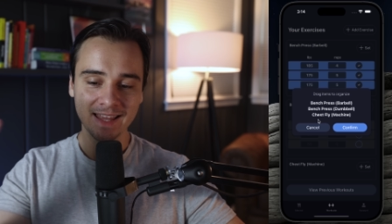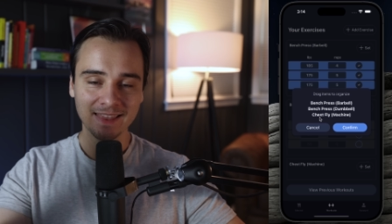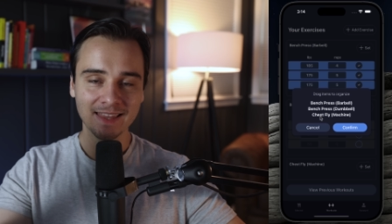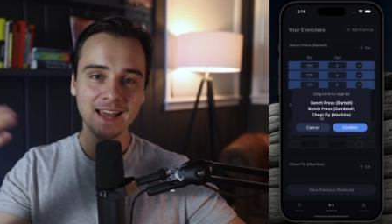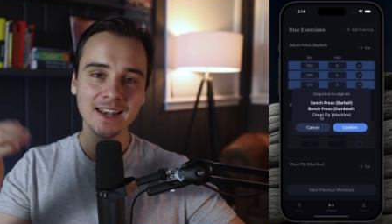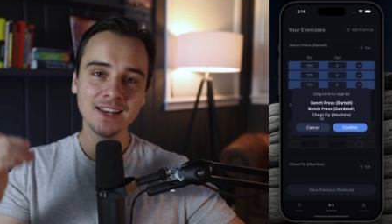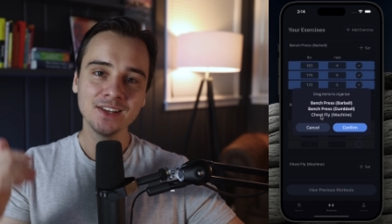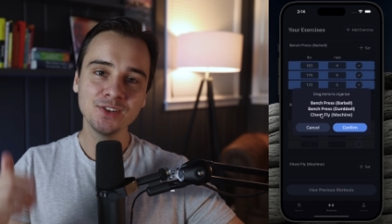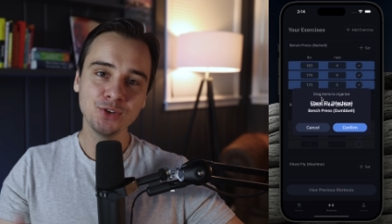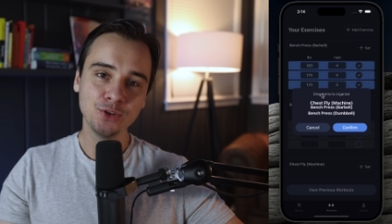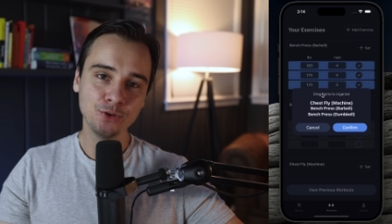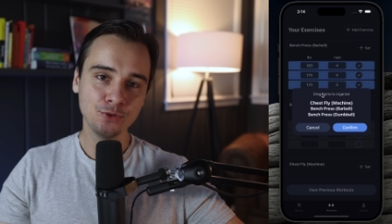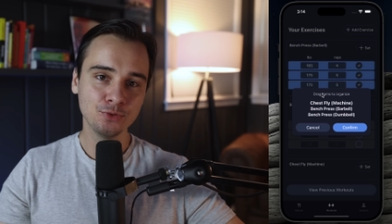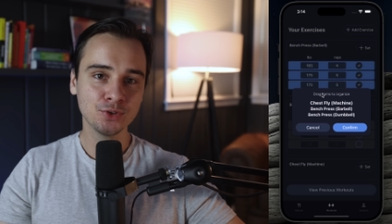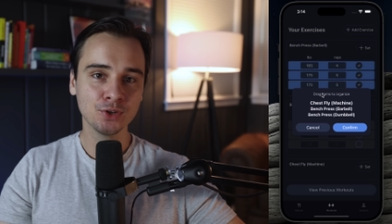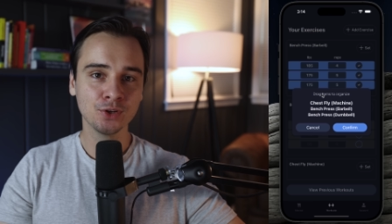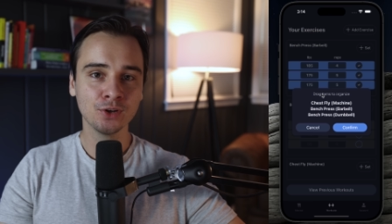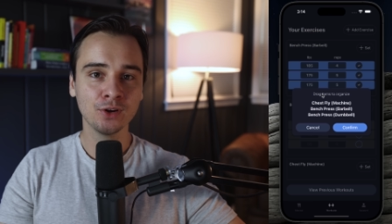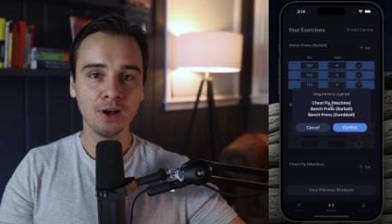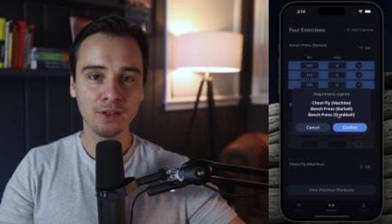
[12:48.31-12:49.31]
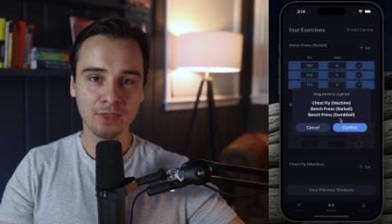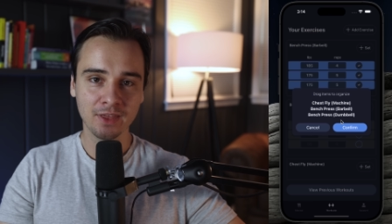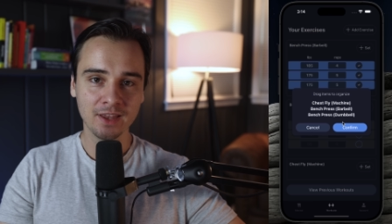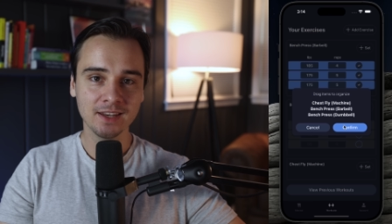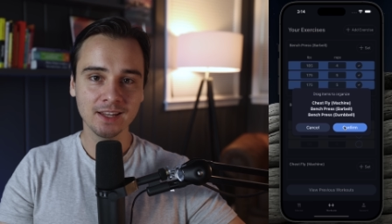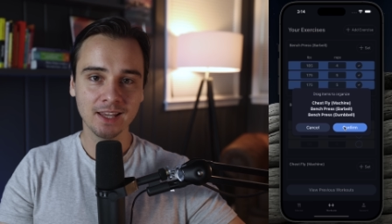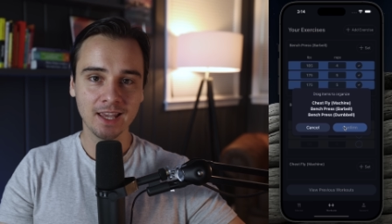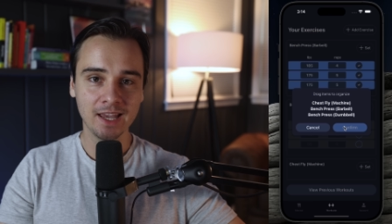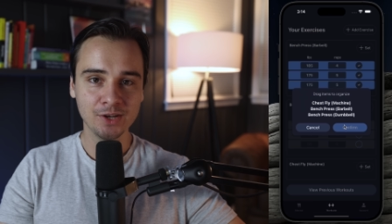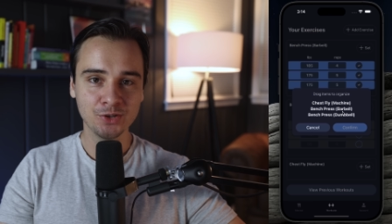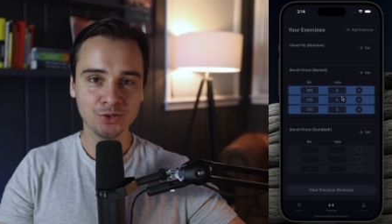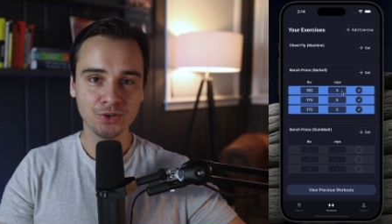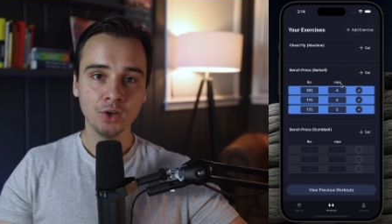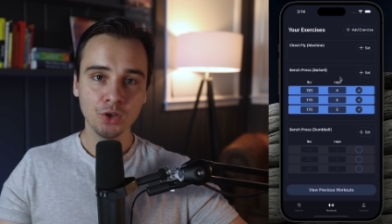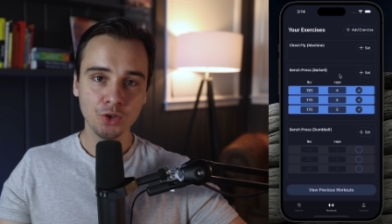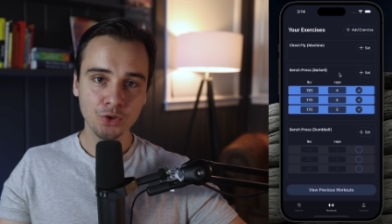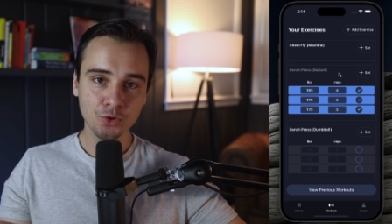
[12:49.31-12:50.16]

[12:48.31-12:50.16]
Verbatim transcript: and that is user authentication.